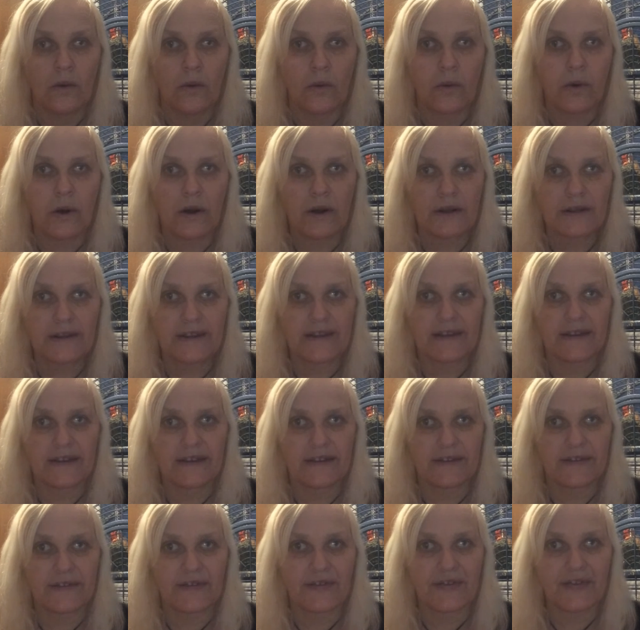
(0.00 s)
What
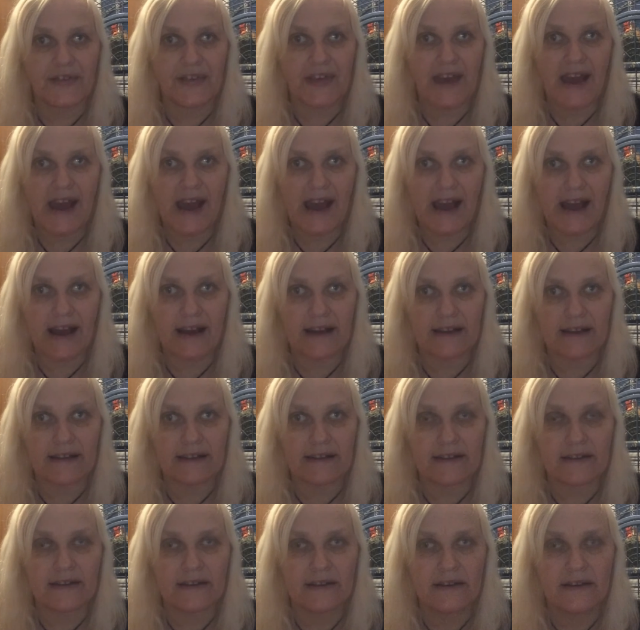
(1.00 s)
is
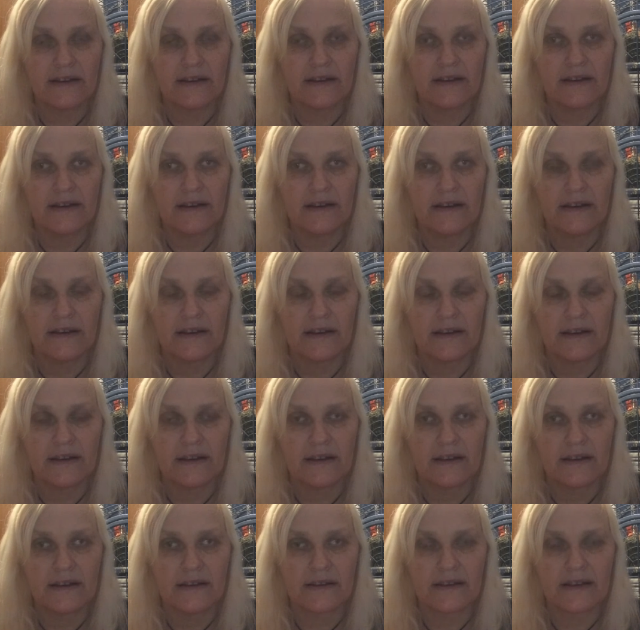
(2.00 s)
that?
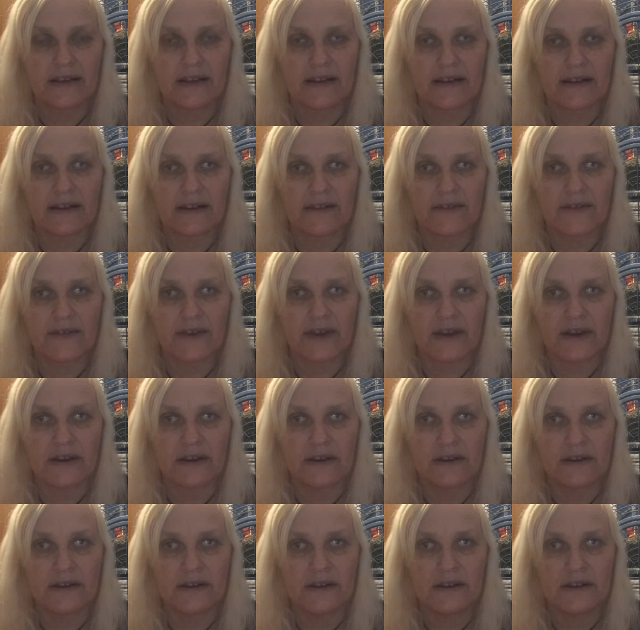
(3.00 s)
Said Olivia.
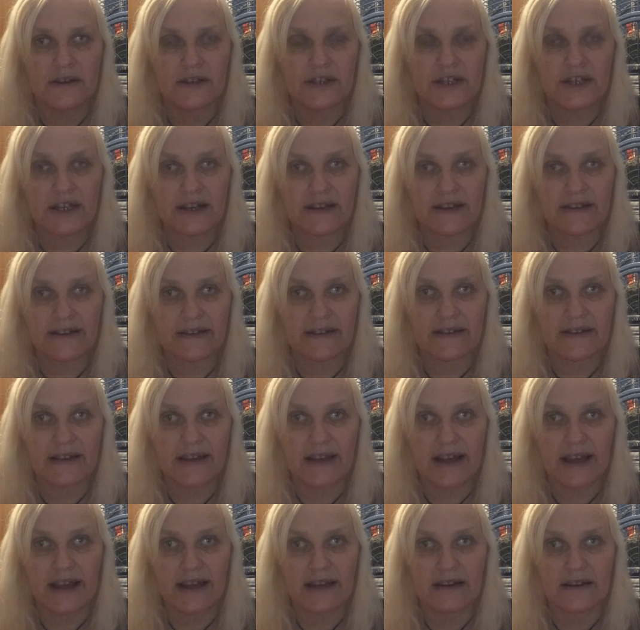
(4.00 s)
She listened
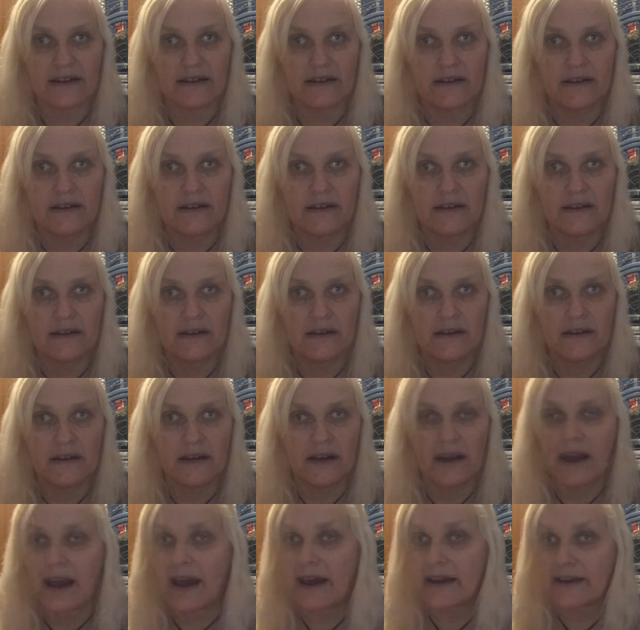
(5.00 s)
again,
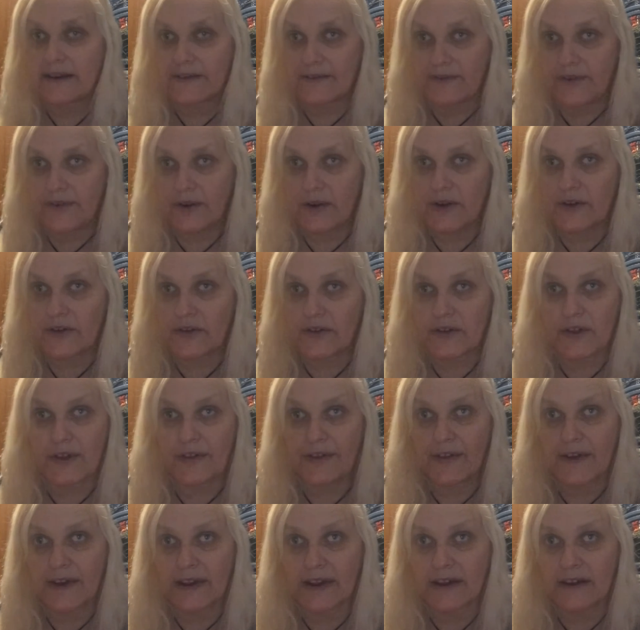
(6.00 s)
and at first
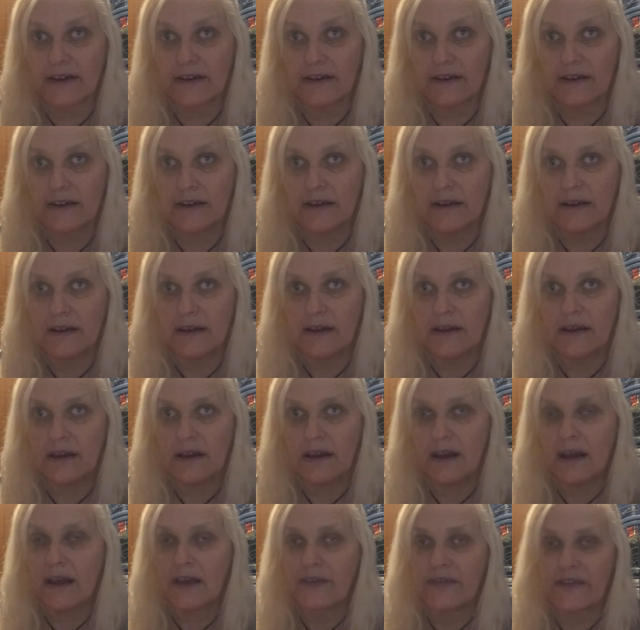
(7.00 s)
nothing.
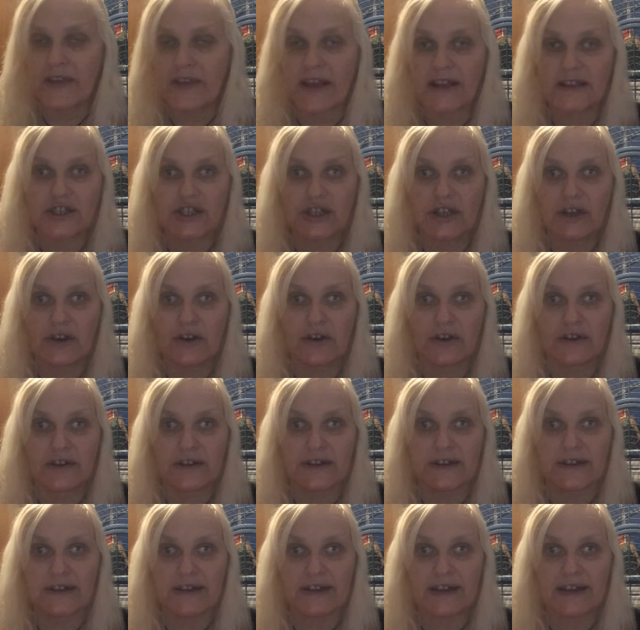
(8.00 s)
Then she heard
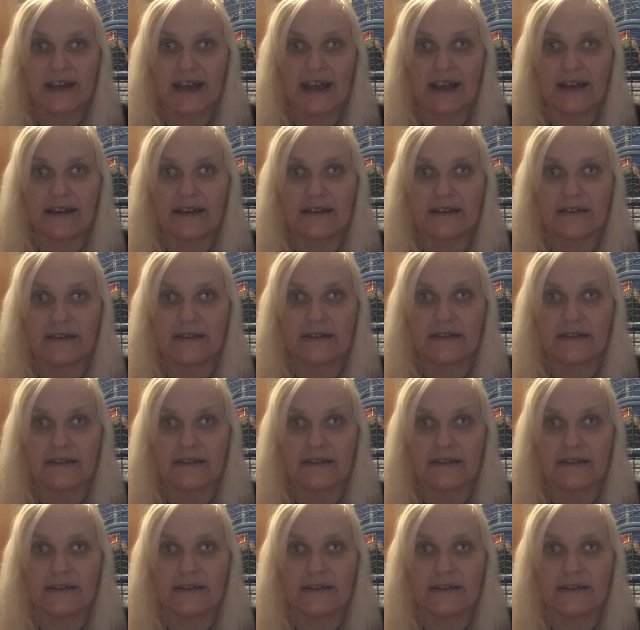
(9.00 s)
it again.